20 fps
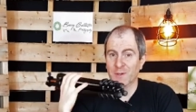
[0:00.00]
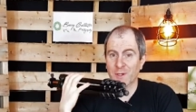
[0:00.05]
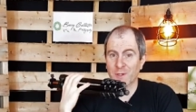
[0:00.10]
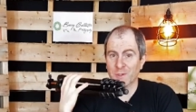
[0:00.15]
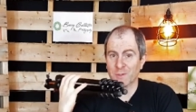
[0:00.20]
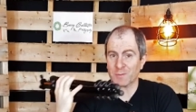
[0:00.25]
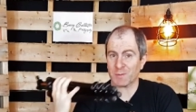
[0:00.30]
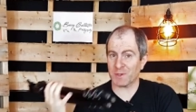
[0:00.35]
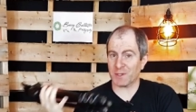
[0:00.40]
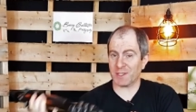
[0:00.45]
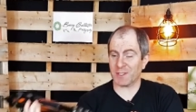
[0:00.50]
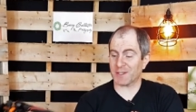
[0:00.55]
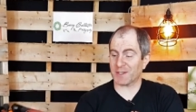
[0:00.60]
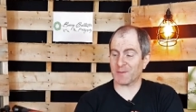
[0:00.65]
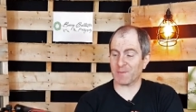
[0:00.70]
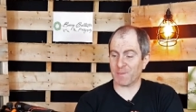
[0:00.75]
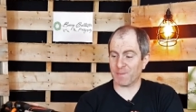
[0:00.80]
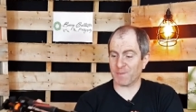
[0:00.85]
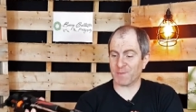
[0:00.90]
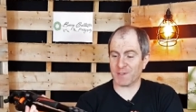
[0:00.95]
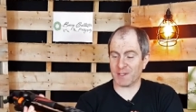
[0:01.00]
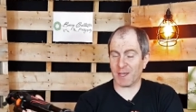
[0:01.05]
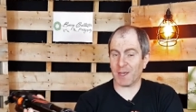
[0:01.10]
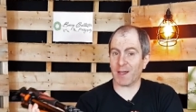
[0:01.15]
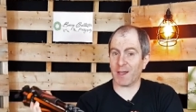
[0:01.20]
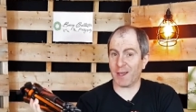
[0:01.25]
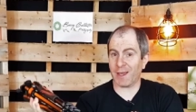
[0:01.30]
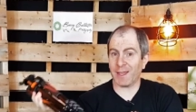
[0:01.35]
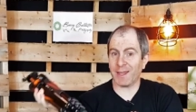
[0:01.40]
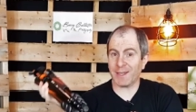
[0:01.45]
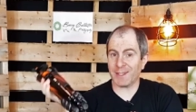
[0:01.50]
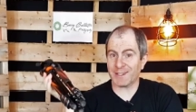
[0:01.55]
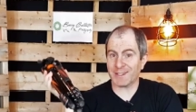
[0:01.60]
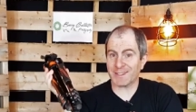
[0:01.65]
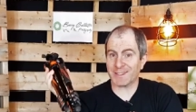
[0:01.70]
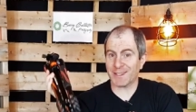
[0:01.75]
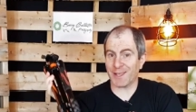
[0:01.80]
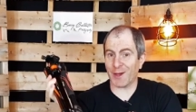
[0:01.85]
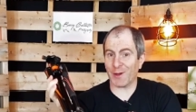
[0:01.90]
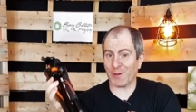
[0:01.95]
curls with this sucker. It is
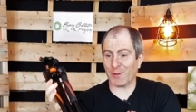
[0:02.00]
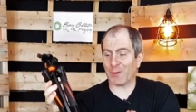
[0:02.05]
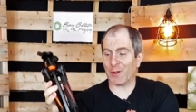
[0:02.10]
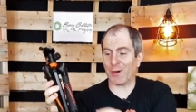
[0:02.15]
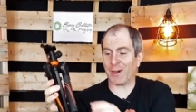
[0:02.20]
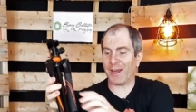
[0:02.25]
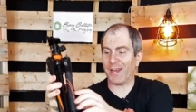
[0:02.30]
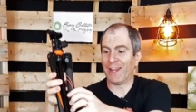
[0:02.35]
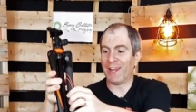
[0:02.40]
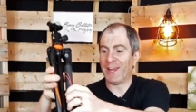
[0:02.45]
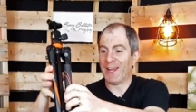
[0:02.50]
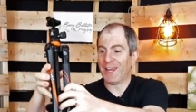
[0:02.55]
so light.